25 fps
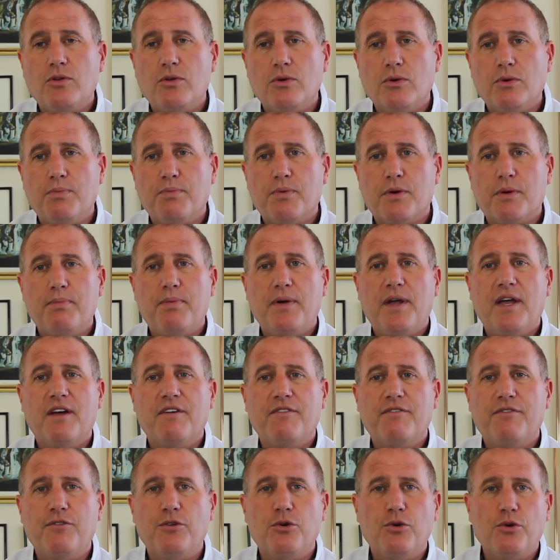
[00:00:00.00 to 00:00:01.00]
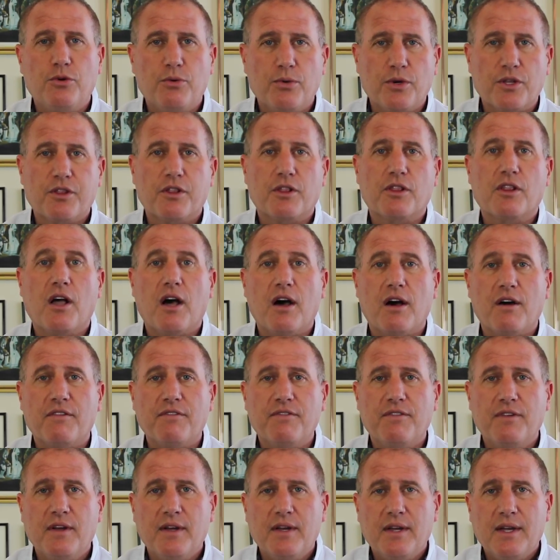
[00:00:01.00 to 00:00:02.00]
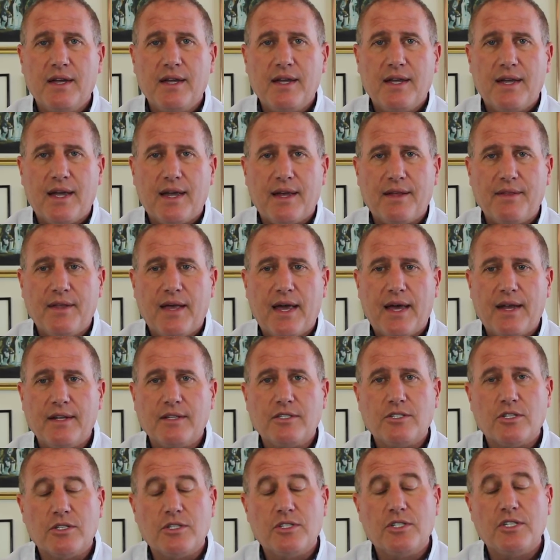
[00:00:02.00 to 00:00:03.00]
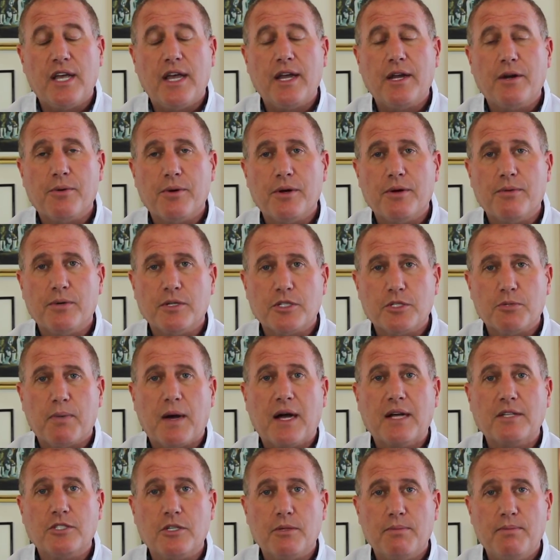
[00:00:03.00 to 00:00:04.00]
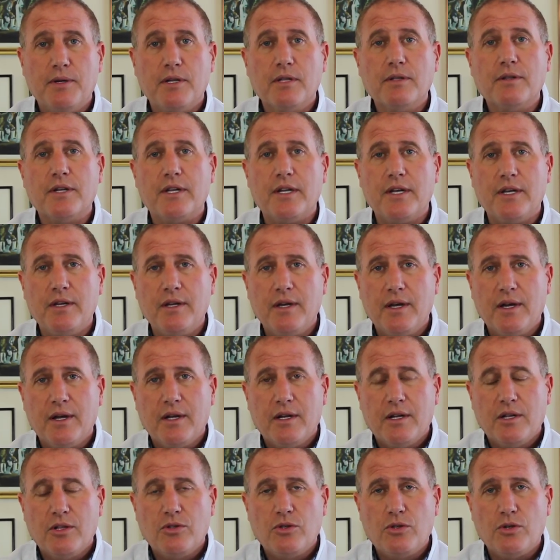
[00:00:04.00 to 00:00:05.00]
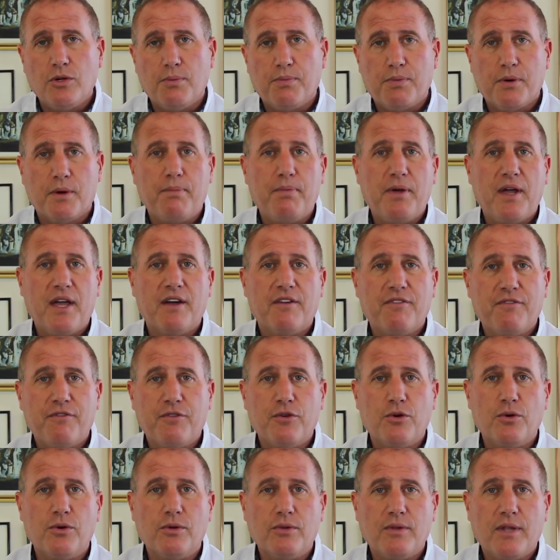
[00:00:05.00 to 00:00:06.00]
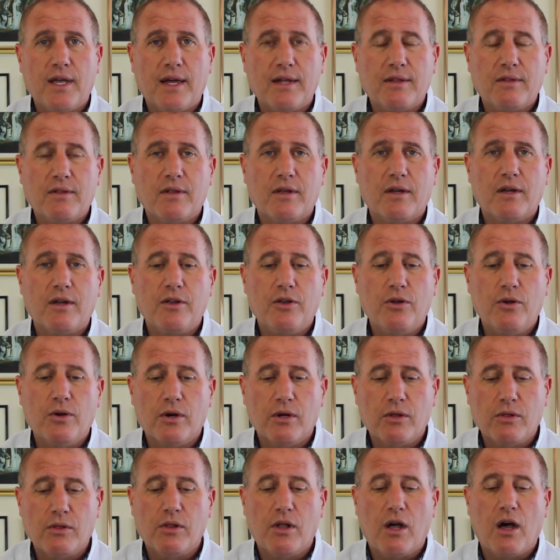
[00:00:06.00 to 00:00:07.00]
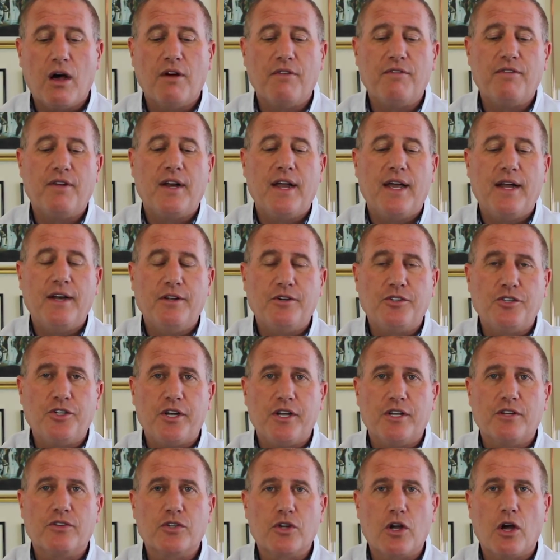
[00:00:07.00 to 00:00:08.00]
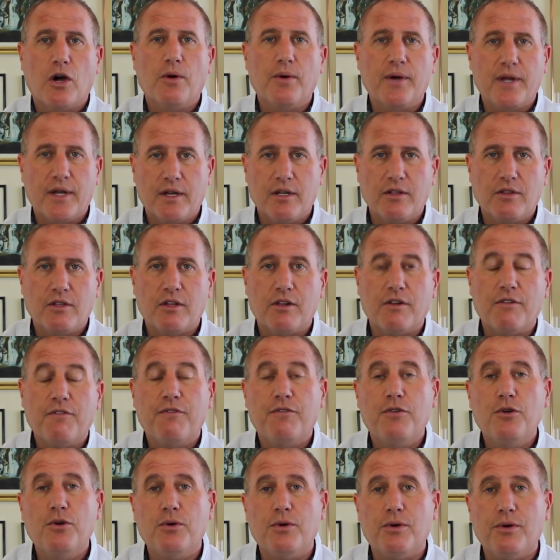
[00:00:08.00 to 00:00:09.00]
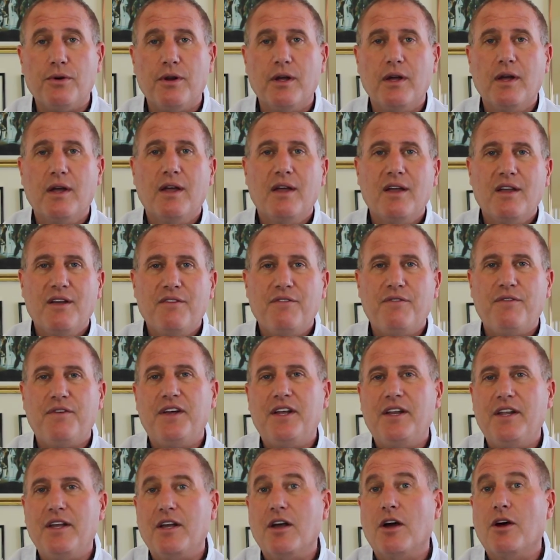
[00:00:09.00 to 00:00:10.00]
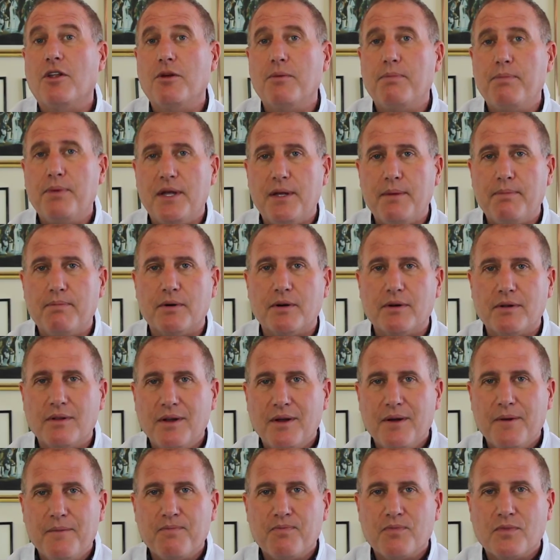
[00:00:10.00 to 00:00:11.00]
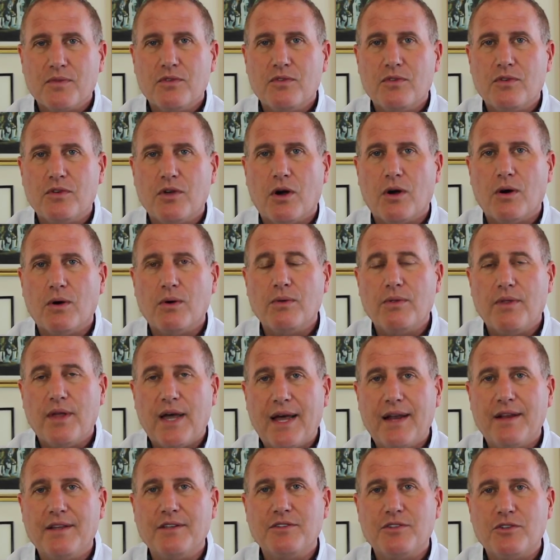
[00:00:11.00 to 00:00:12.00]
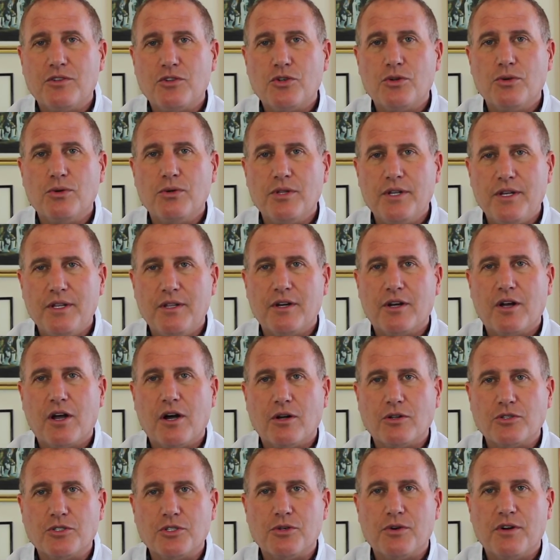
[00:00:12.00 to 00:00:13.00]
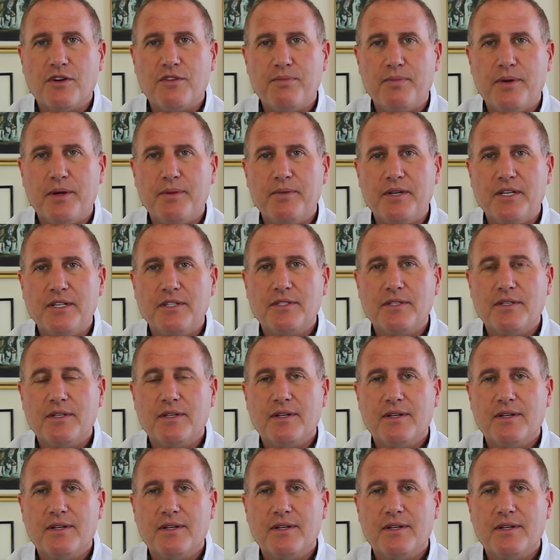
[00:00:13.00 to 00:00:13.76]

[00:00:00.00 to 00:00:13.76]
to prepare food with love, and that it's a sacred responsibility to prepare food, that your love and energy is going into the food, feeding other people. So that is truly the culture of BIMMYS.